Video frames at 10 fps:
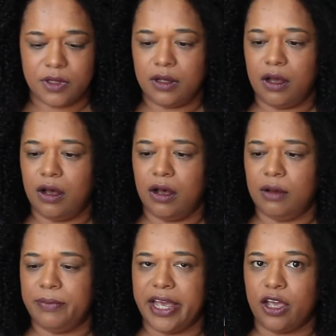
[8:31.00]
Oh
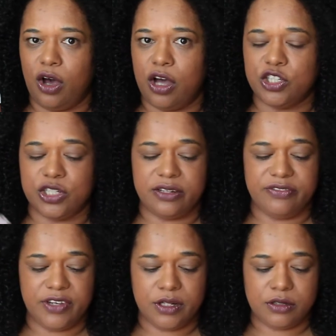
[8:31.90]
my gosh, it
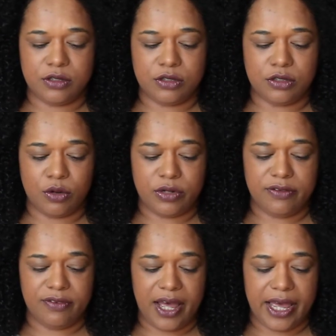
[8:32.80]
feels so
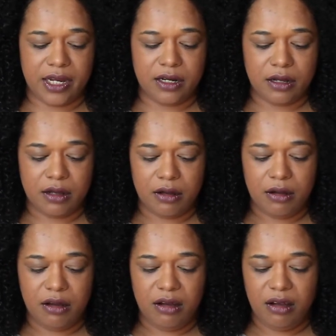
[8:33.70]
divine.
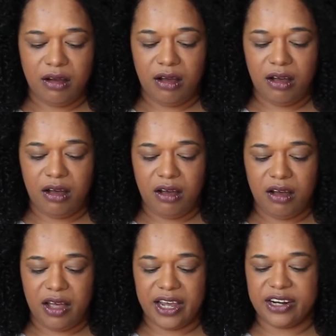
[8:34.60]
Oh,
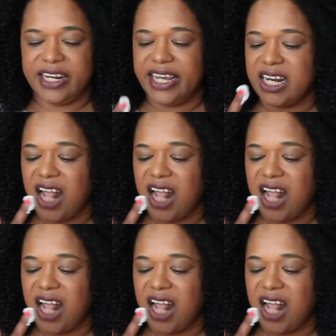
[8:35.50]
I could lick it,